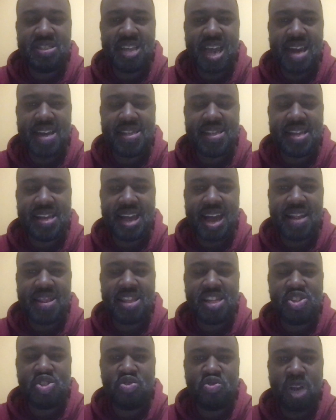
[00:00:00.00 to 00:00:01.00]
now that they got
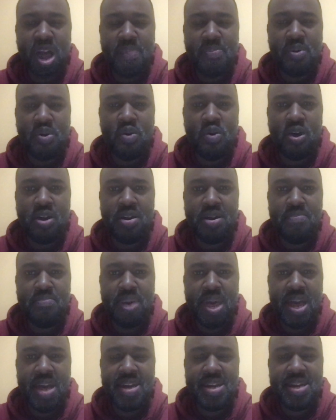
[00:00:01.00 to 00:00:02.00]
the drop on the
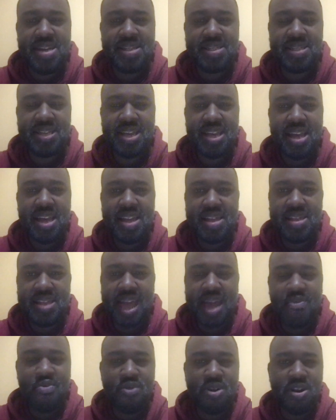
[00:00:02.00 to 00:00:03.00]
bandits,
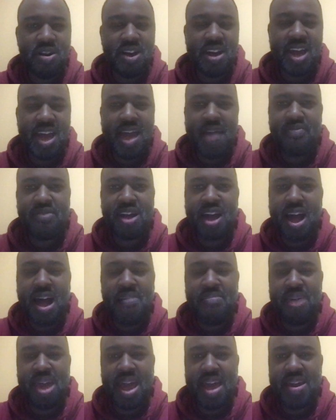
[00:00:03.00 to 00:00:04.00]
that we're going to have
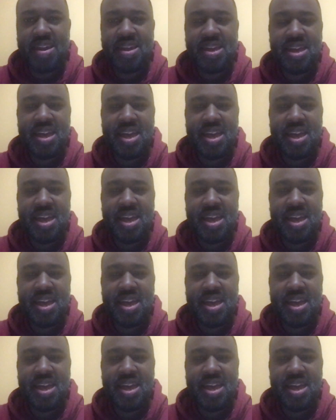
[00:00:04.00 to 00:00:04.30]
combat.